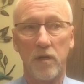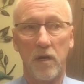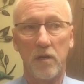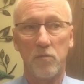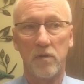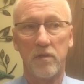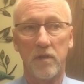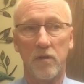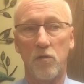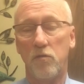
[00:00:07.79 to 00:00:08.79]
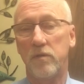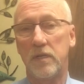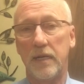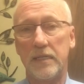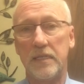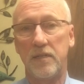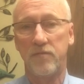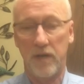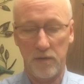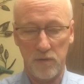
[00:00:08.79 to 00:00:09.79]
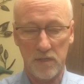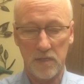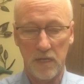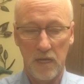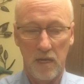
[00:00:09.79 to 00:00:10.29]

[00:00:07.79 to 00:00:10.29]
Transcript: on with the COVID-19 virus.